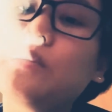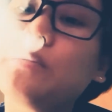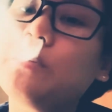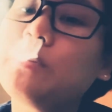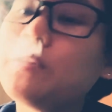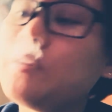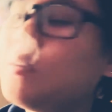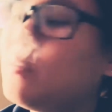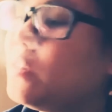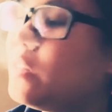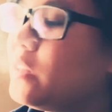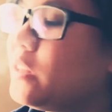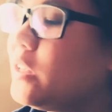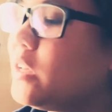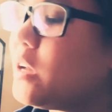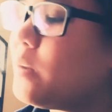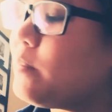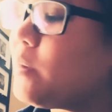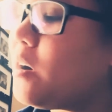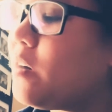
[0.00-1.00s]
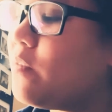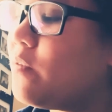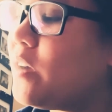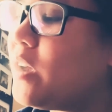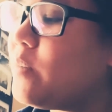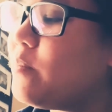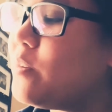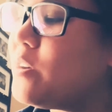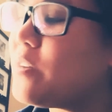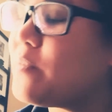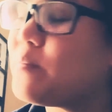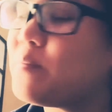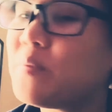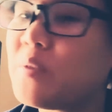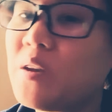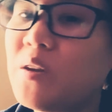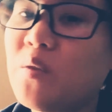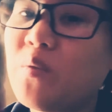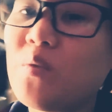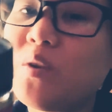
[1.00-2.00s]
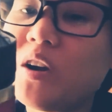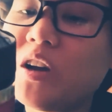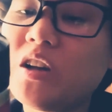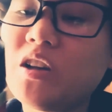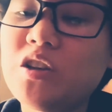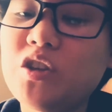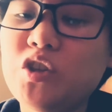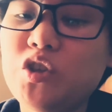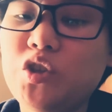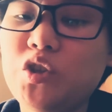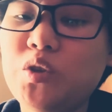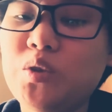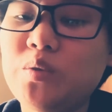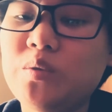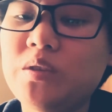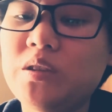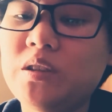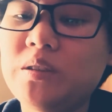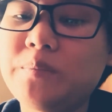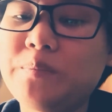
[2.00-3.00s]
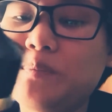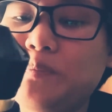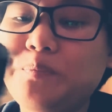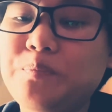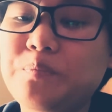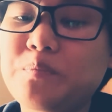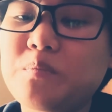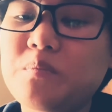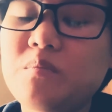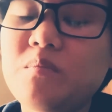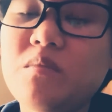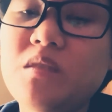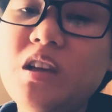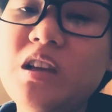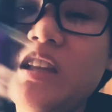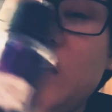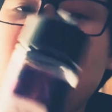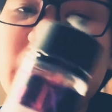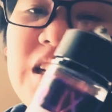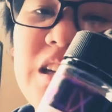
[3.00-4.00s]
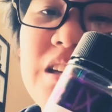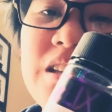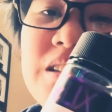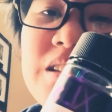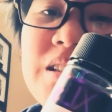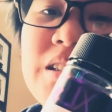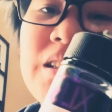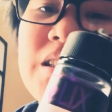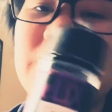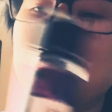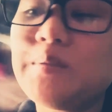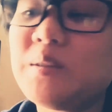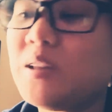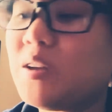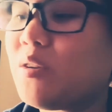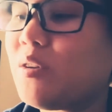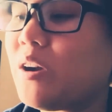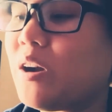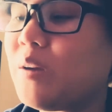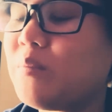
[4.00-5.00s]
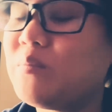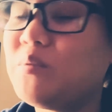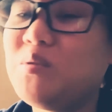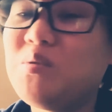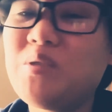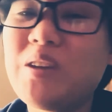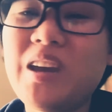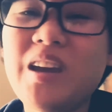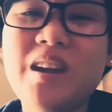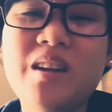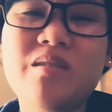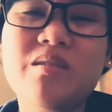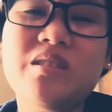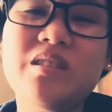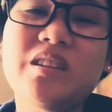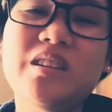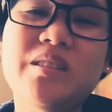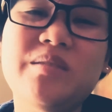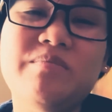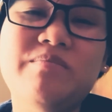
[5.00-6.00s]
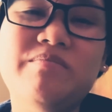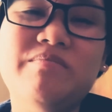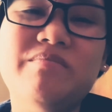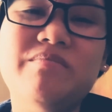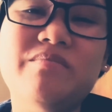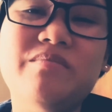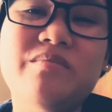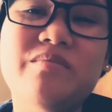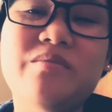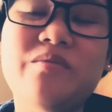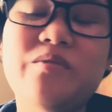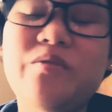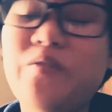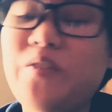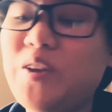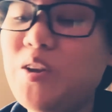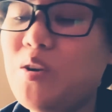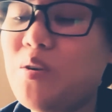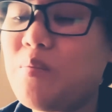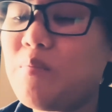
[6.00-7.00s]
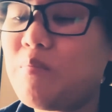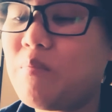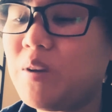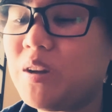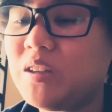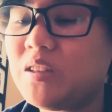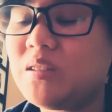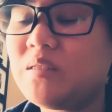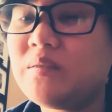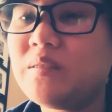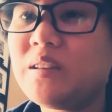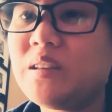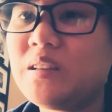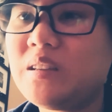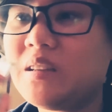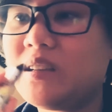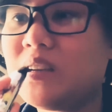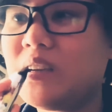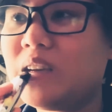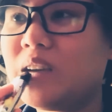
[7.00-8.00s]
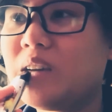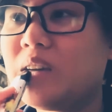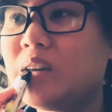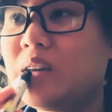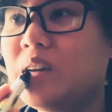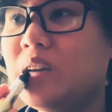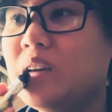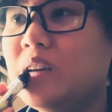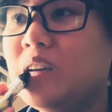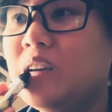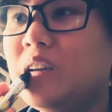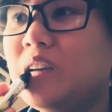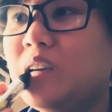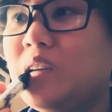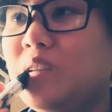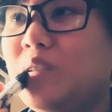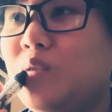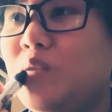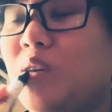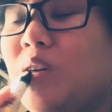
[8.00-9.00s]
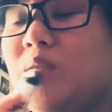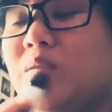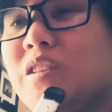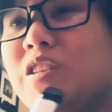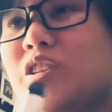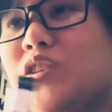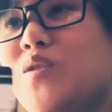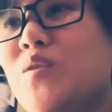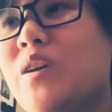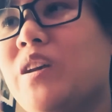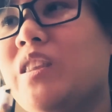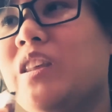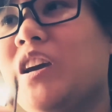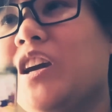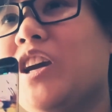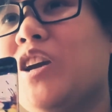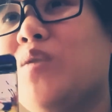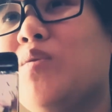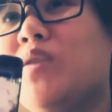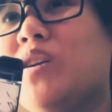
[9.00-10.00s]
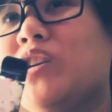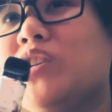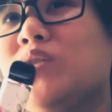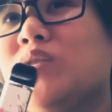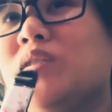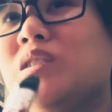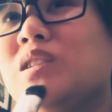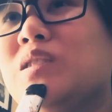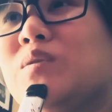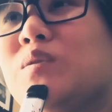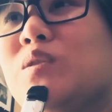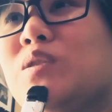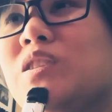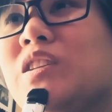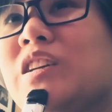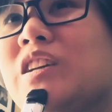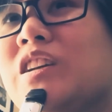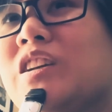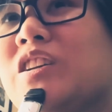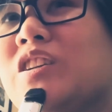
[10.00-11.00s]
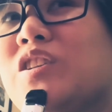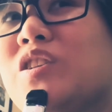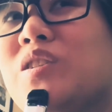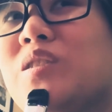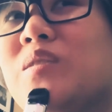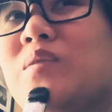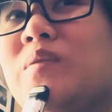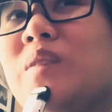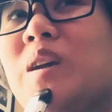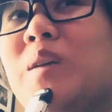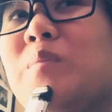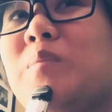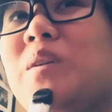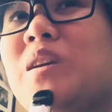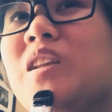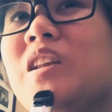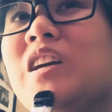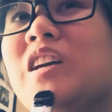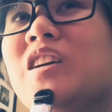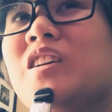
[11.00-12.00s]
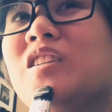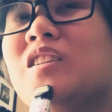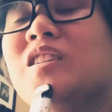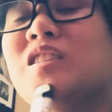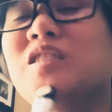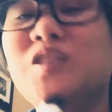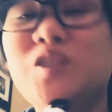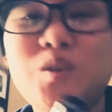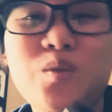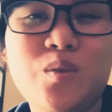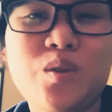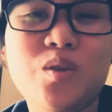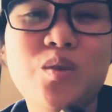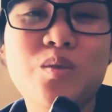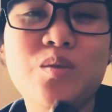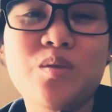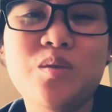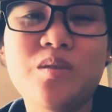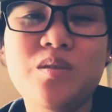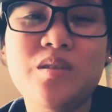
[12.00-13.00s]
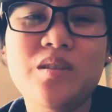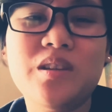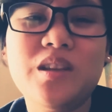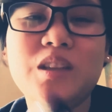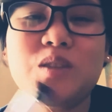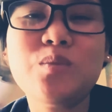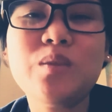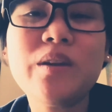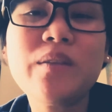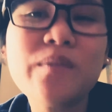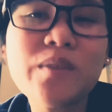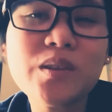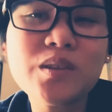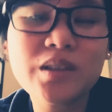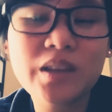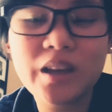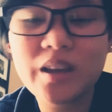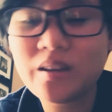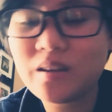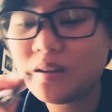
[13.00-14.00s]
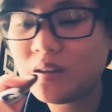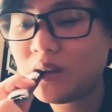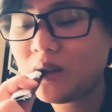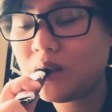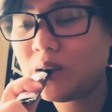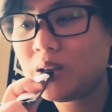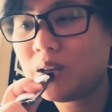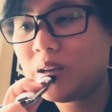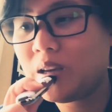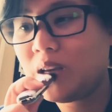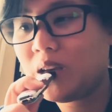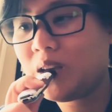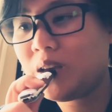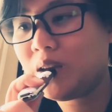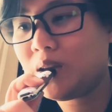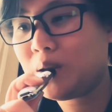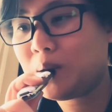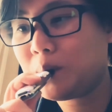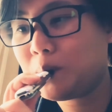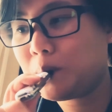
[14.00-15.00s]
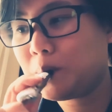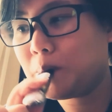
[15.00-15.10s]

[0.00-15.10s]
the only thing about vaping regular juice, like in a 6 milligram, you can't really feel much of it. Like, you obviously don't get that head rush, so it just feels like you're vaping like zero. That's what it feels like. And